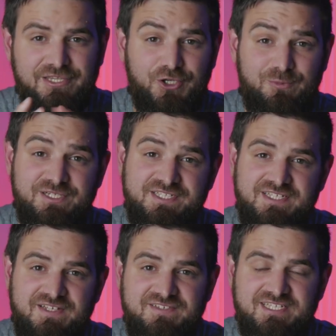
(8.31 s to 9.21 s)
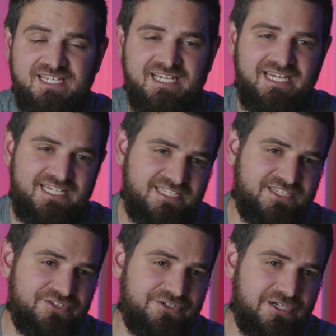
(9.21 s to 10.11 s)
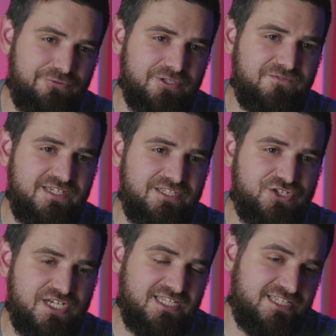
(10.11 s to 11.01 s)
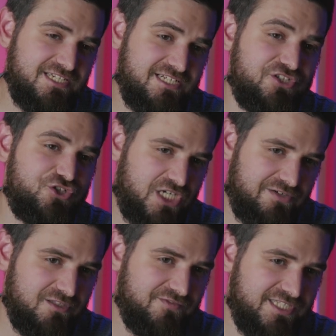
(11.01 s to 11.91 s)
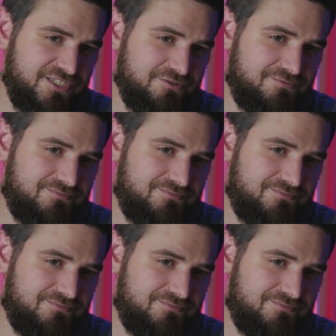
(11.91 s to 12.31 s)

Tomas, the editor, will finish editing travel video.